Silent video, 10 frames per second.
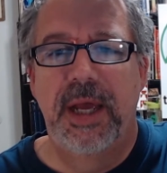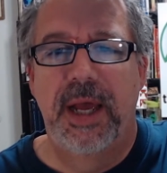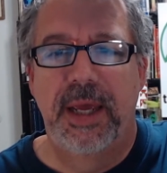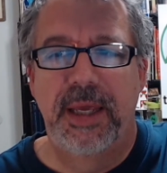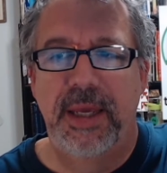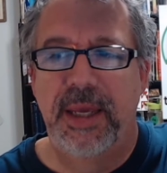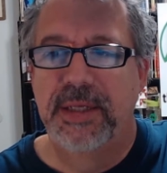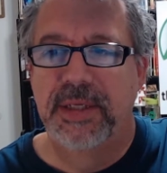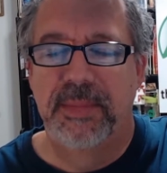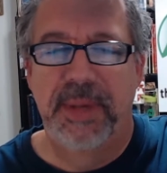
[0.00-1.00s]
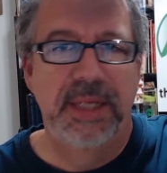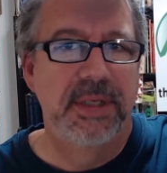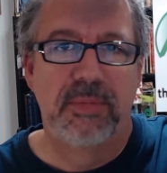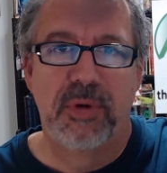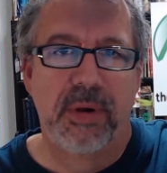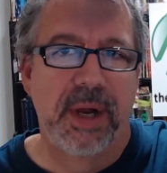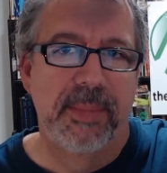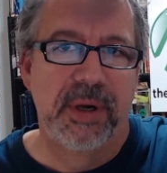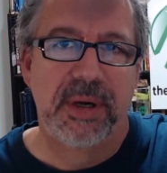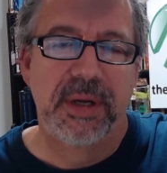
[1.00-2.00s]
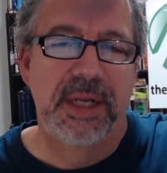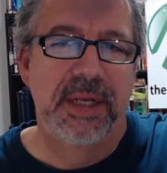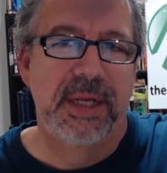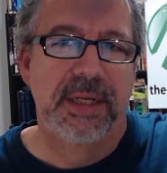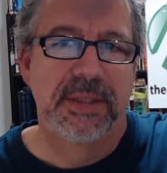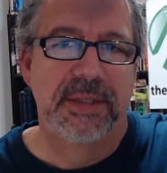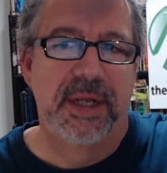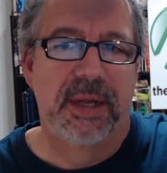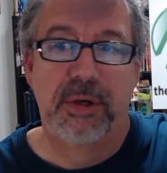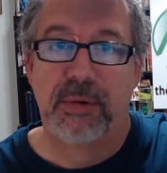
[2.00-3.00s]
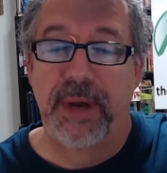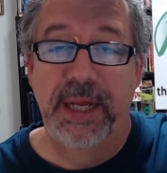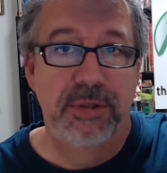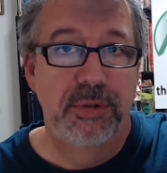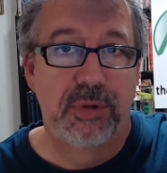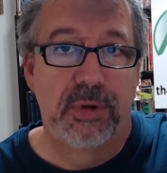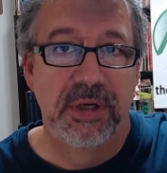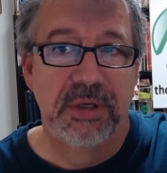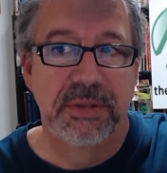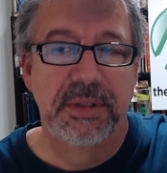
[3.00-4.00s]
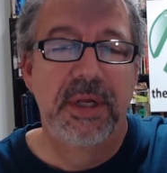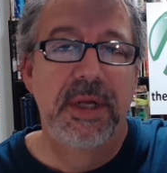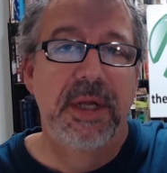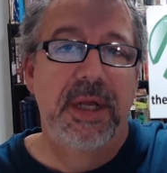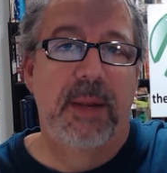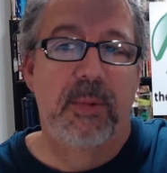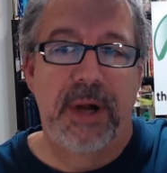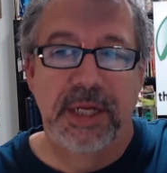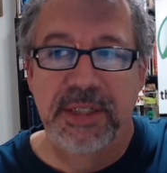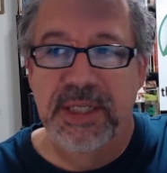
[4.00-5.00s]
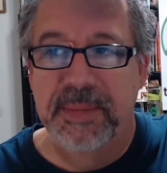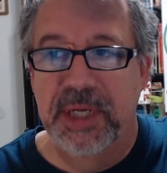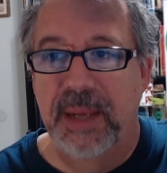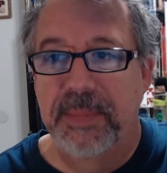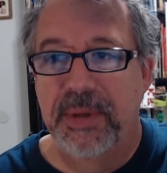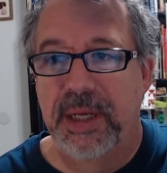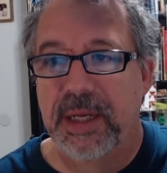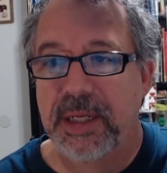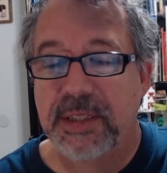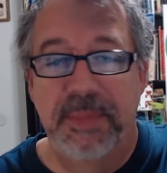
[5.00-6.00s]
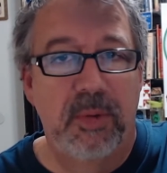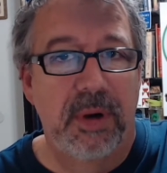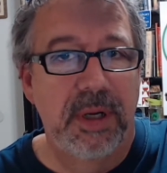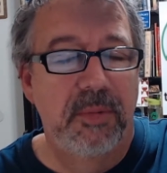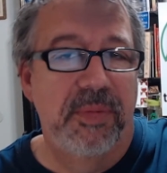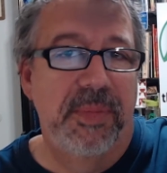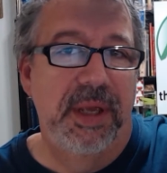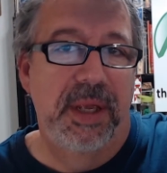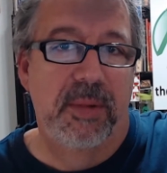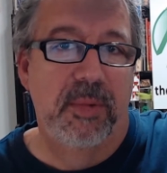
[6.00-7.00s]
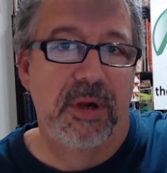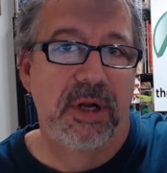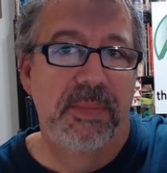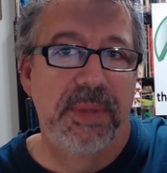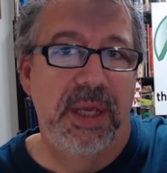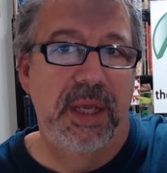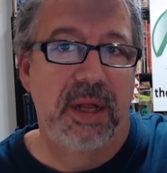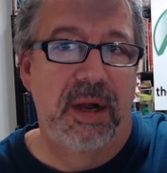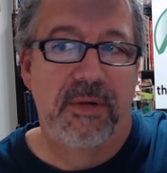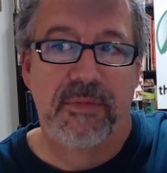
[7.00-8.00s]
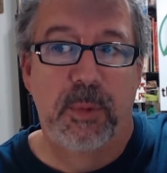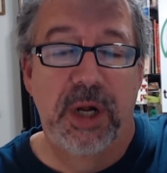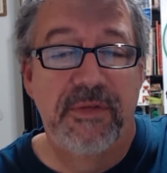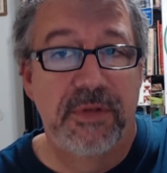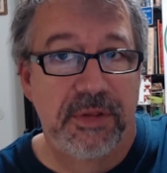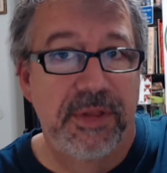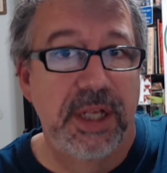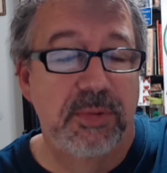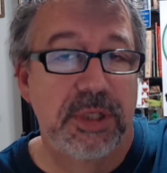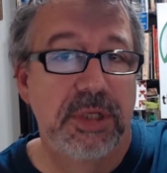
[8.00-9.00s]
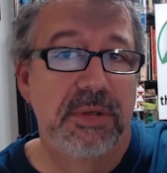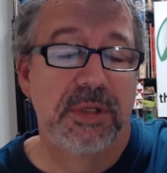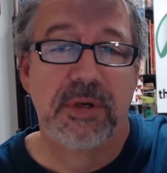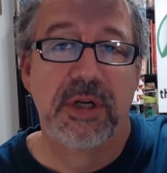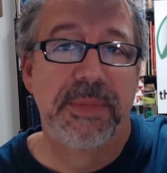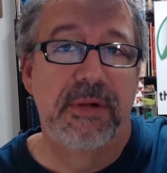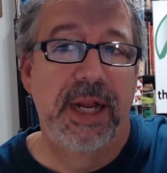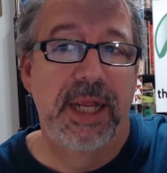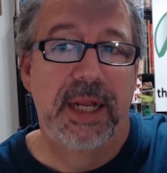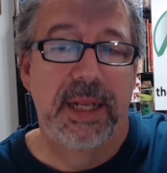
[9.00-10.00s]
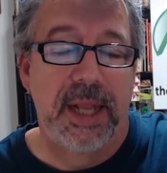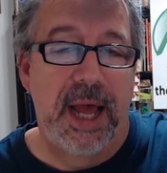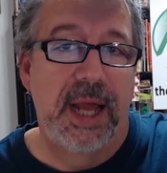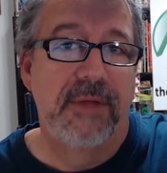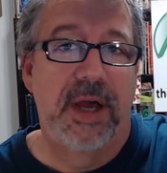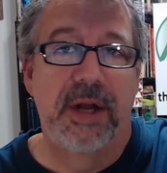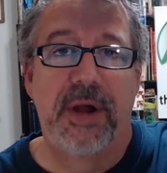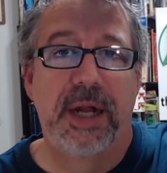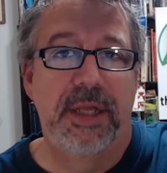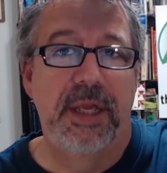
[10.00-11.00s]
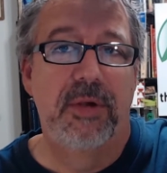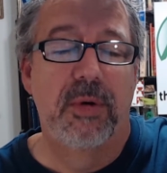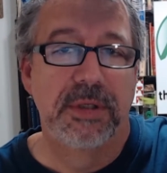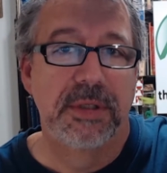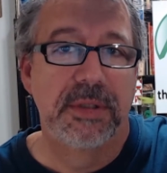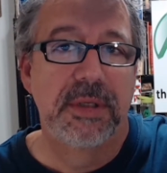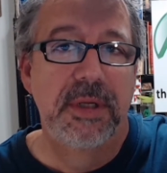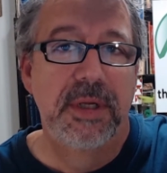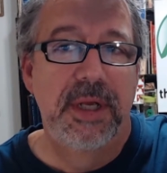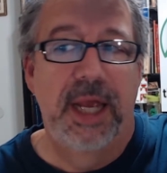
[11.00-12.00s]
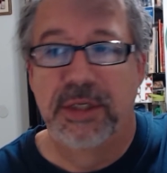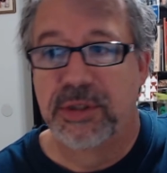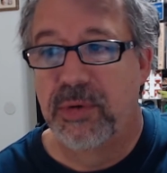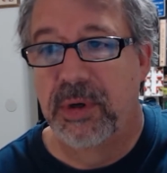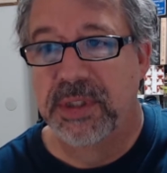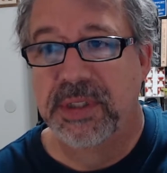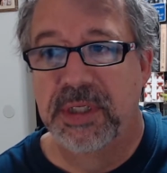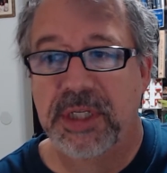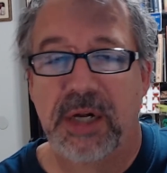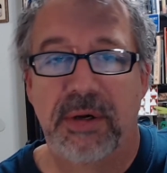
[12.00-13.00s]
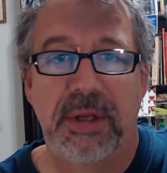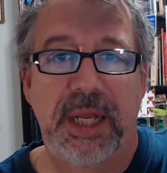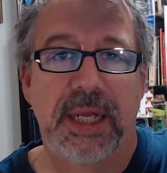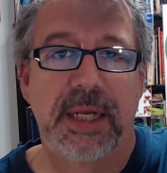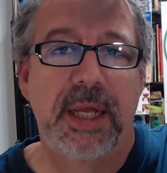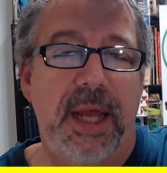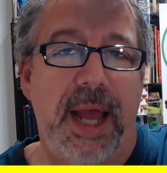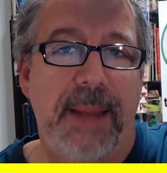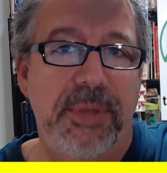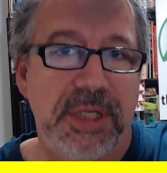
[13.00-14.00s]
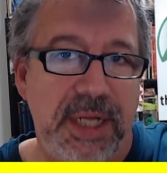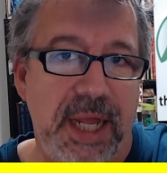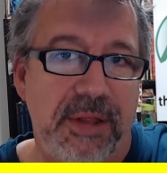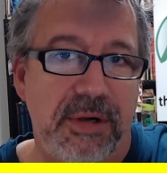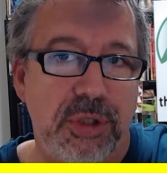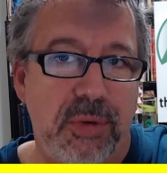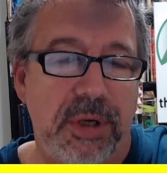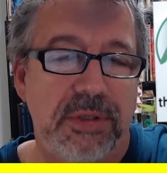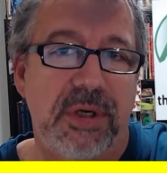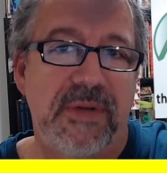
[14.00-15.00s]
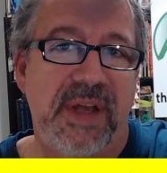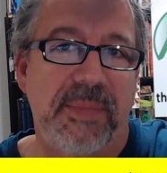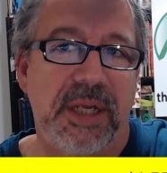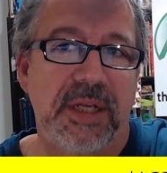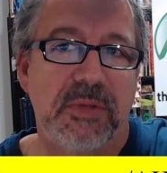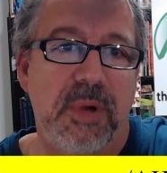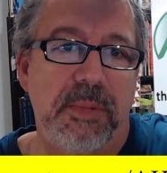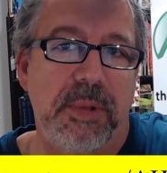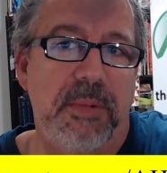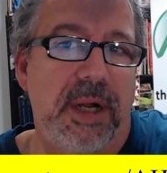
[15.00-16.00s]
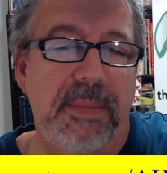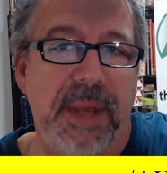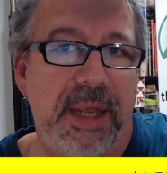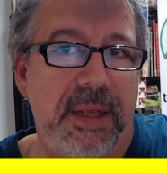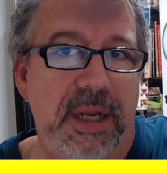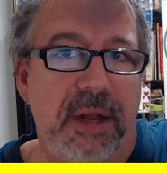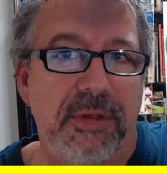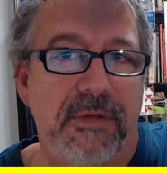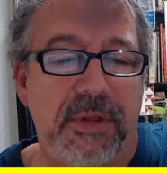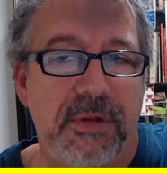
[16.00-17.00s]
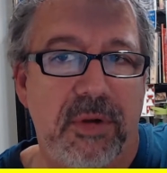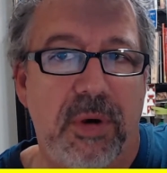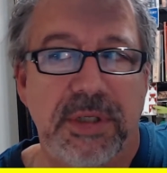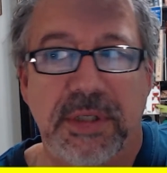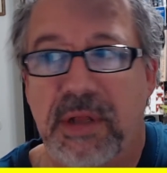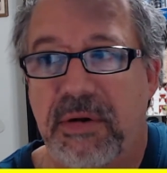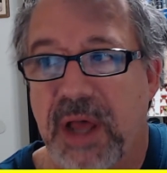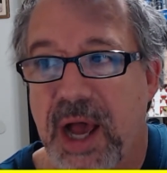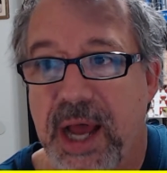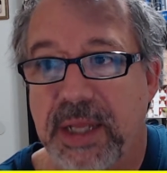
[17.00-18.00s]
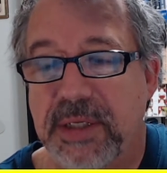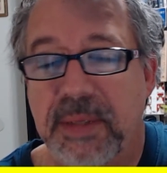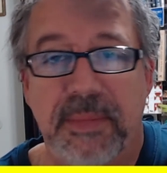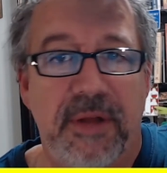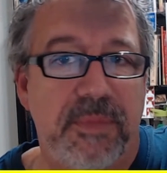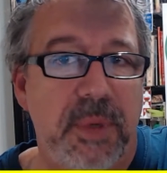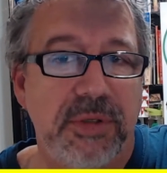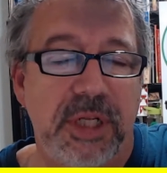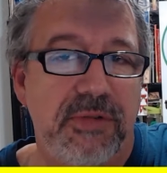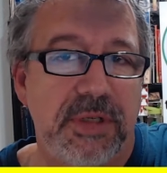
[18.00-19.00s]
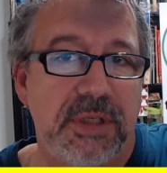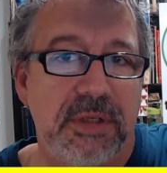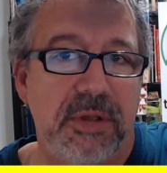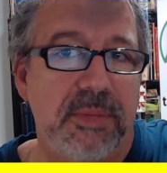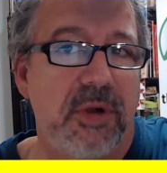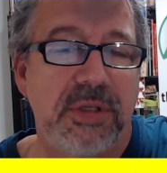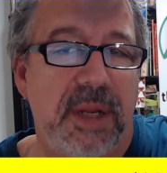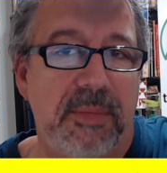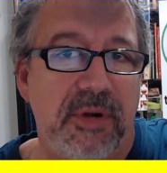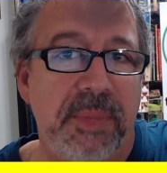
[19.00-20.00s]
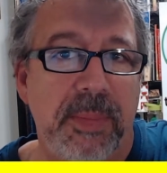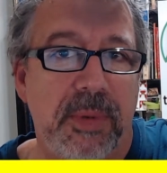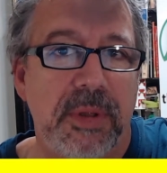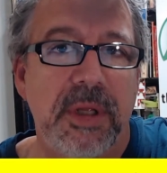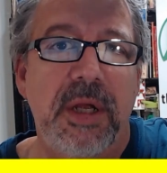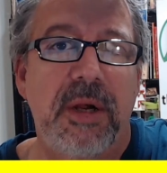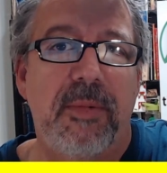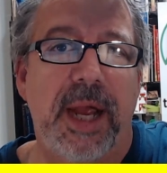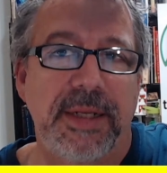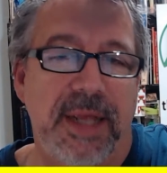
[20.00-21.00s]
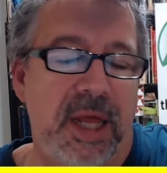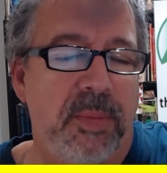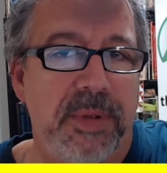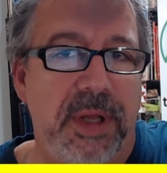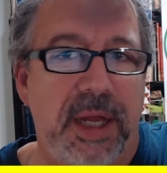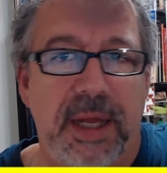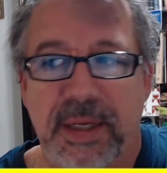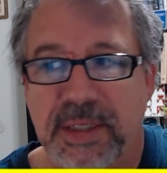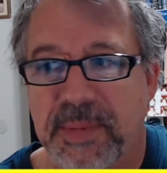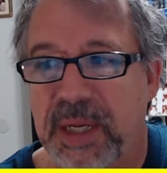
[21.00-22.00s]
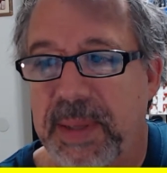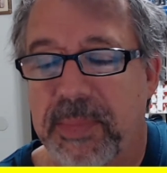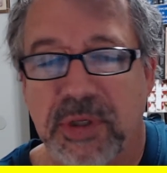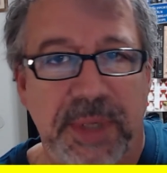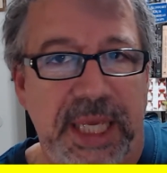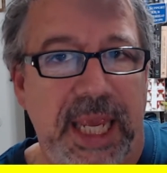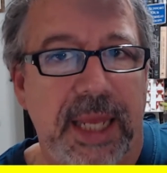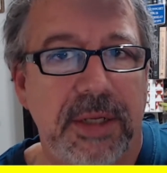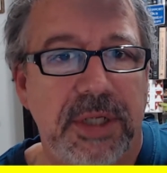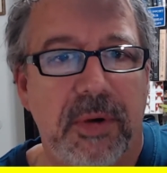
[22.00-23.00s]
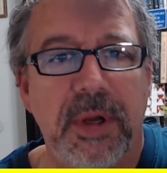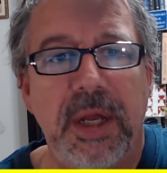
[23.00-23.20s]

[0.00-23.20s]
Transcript: Uh, he, he's an amazing programmer. He does uh, great tutorials, and we're actually teaming up. And he's gonna be working with me, and we're gonna be our one of the things we're doing is we're gonna be creating a lot of AutoHotkey courses and just courses in general. And I put together a short survey because what we want to make, you know, the, the courses that are the hottest and of most interest to the most number of people, right? To help uh, as many people as we can. So